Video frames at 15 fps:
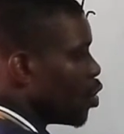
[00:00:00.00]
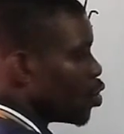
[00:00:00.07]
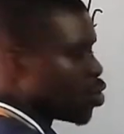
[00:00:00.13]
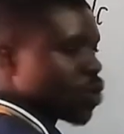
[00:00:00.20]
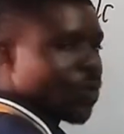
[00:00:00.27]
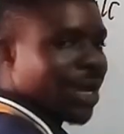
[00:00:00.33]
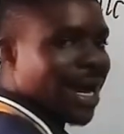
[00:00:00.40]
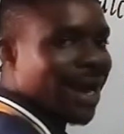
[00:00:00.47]

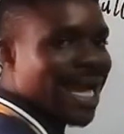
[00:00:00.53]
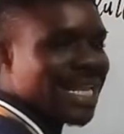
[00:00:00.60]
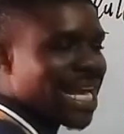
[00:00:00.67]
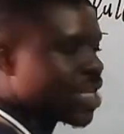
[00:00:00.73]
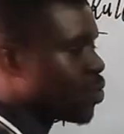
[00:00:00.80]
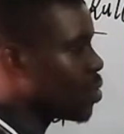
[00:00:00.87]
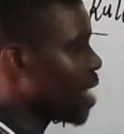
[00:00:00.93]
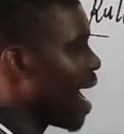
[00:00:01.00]
So we can write
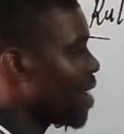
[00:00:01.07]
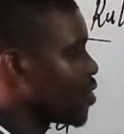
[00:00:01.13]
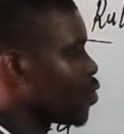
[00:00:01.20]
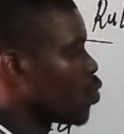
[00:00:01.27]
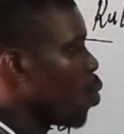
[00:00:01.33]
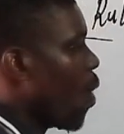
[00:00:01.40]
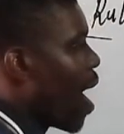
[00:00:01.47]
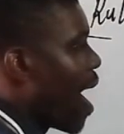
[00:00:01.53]
as what?
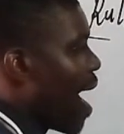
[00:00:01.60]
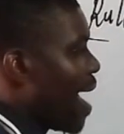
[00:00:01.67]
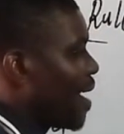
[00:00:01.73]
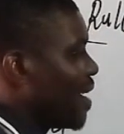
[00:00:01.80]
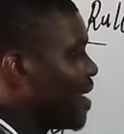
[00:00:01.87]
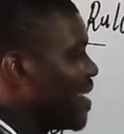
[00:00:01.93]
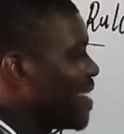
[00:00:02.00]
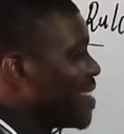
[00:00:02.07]
As y
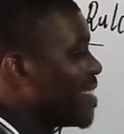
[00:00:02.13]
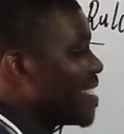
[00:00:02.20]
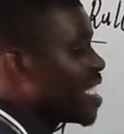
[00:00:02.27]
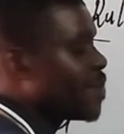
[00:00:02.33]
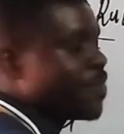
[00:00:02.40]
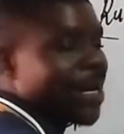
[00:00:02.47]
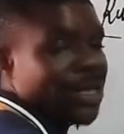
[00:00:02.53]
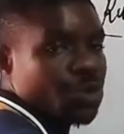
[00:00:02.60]
in
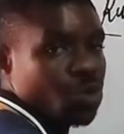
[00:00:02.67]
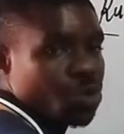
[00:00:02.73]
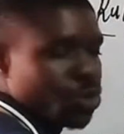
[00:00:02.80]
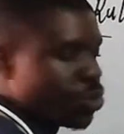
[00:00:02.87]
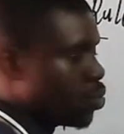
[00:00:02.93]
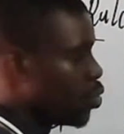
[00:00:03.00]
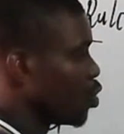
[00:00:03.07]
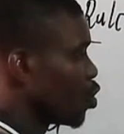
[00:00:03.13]
respect to
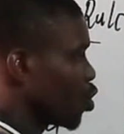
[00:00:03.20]
u.